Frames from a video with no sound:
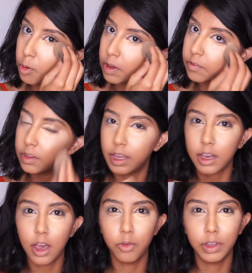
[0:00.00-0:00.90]
going for
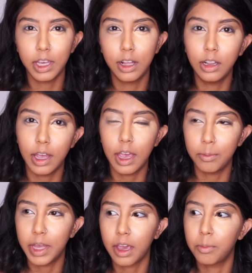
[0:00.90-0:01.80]
like a really
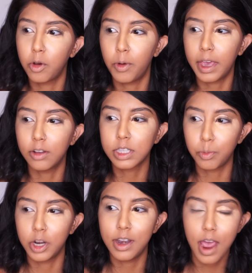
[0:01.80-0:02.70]
glam, like I'm going out
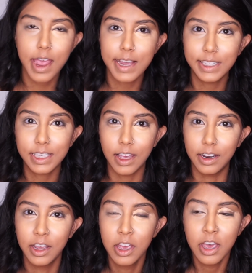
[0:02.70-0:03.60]
somewhere nice and